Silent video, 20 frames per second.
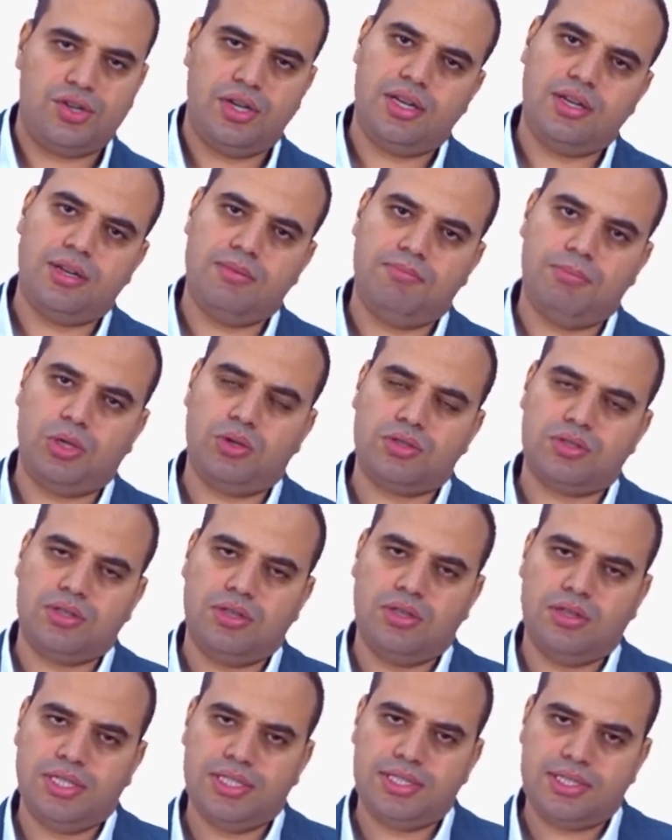and because
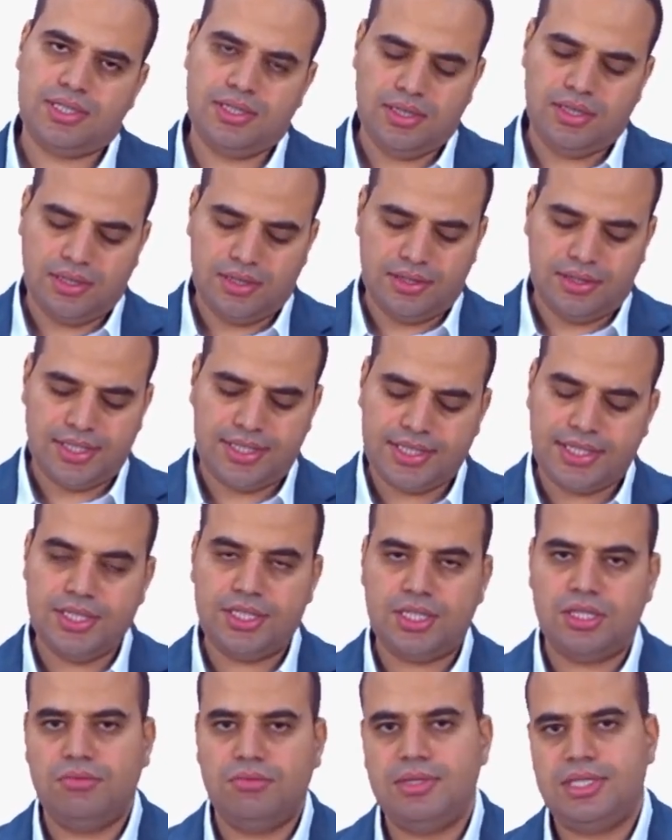this
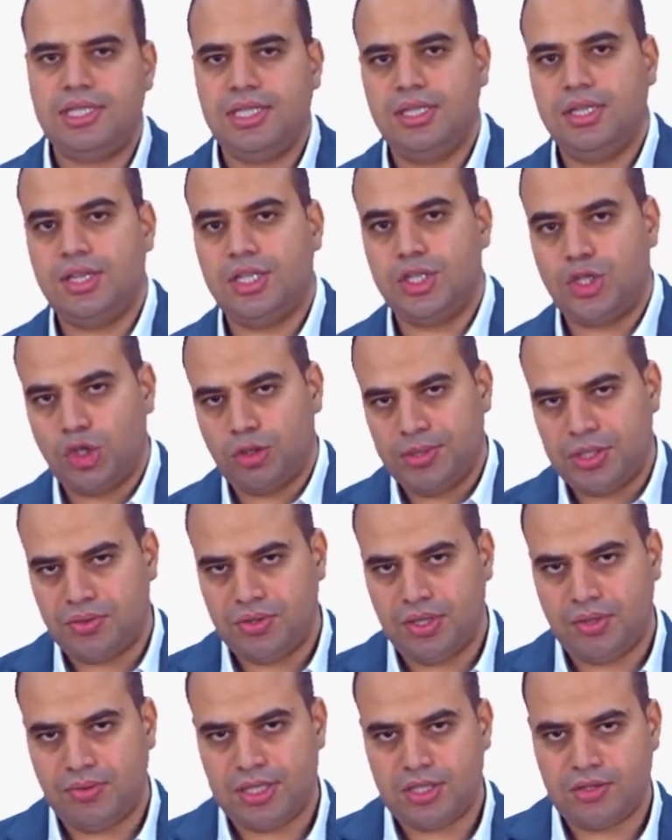discontinuity in the
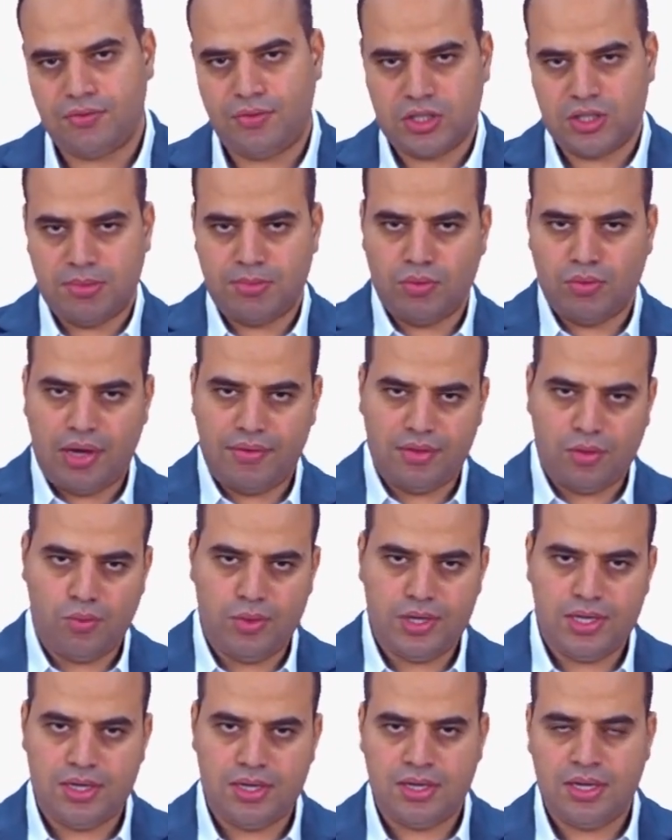geometry, right? So for example, we have the
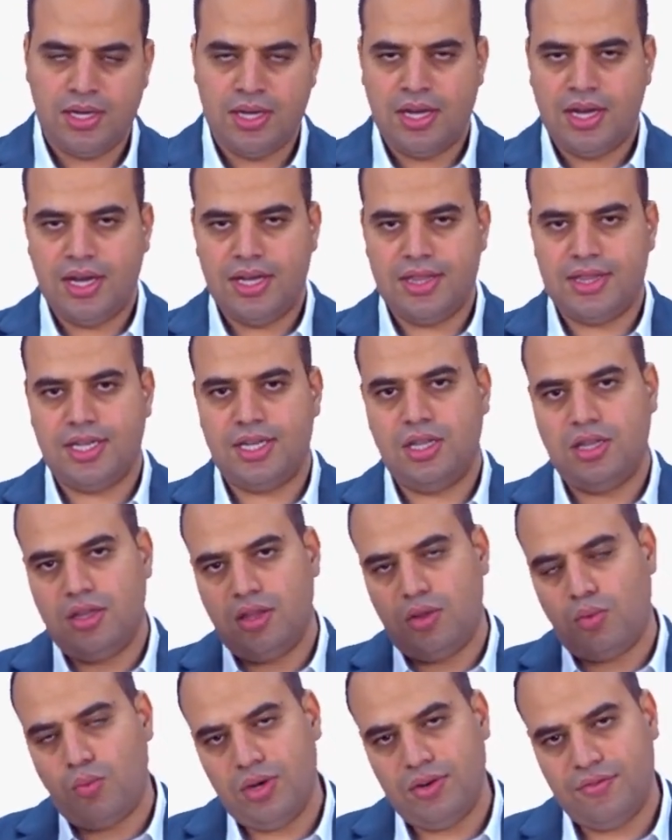wing, and then
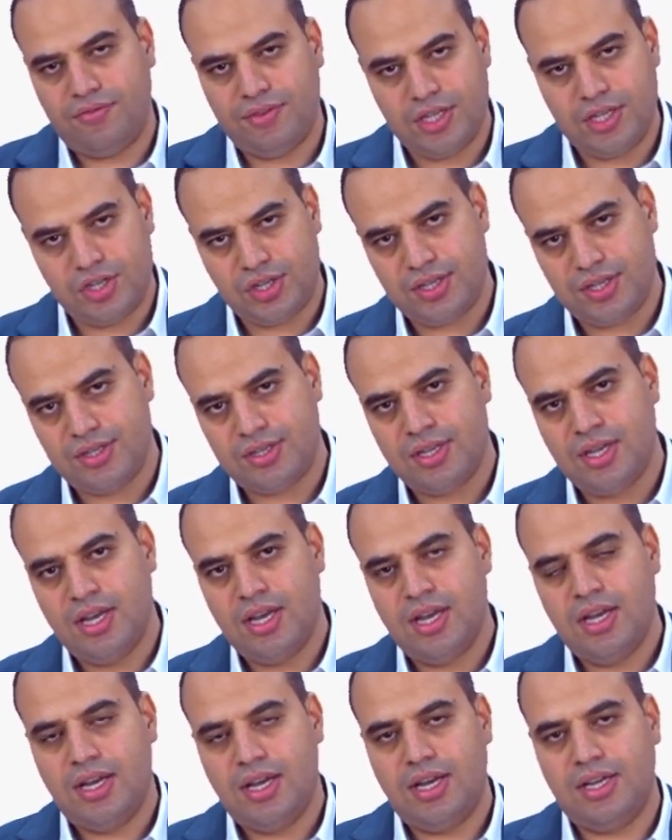the wing finishes,
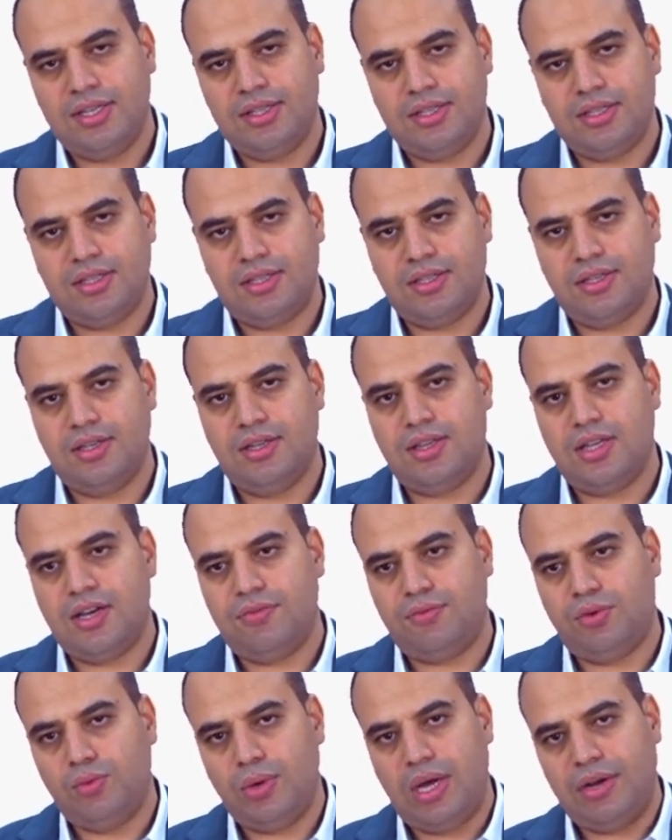and
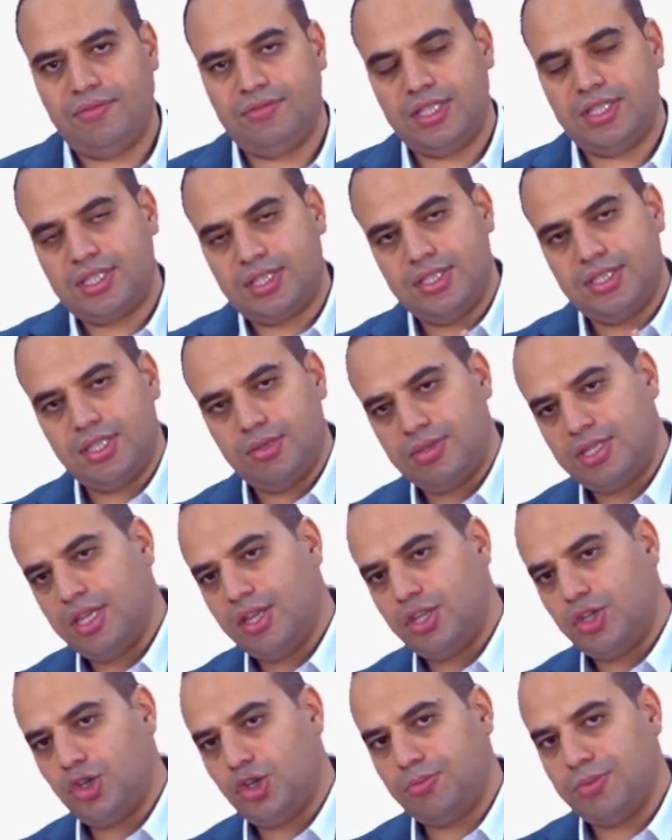therefore we have discontinuity in
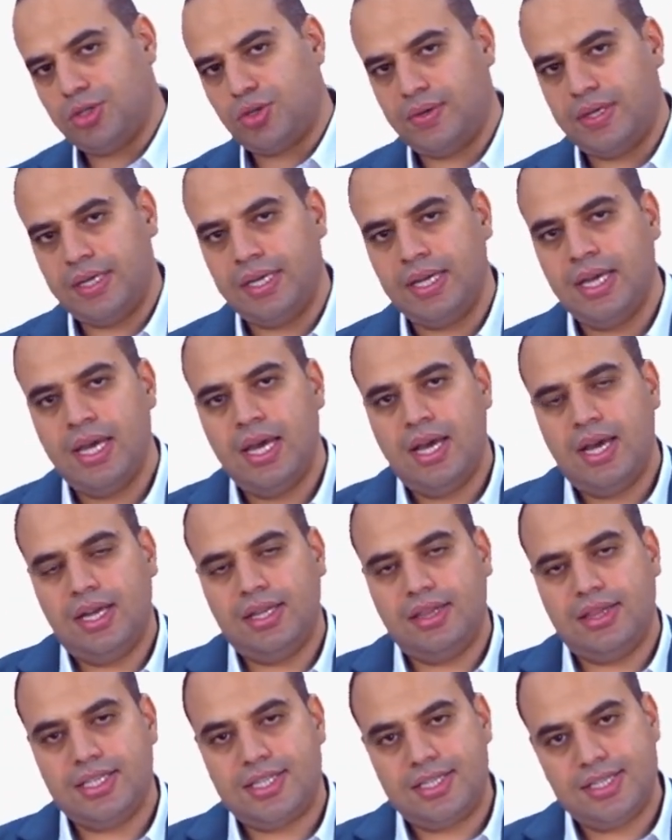the geometry.
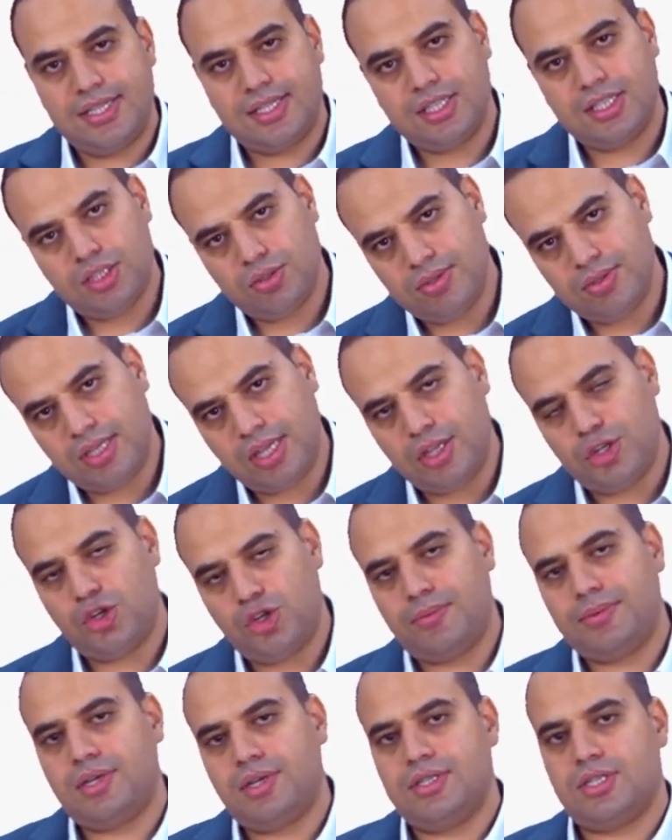And this discontinuity in the
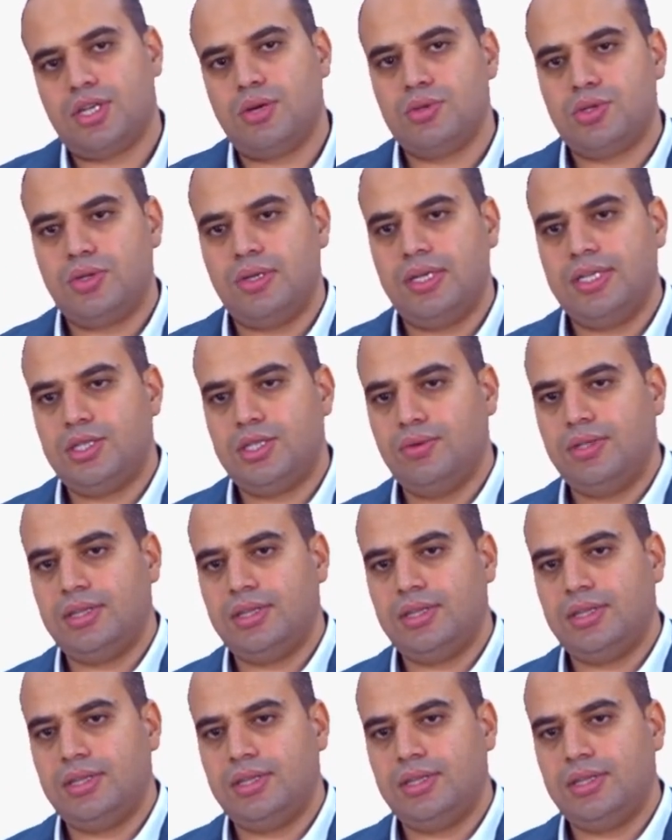geometry is going to lead to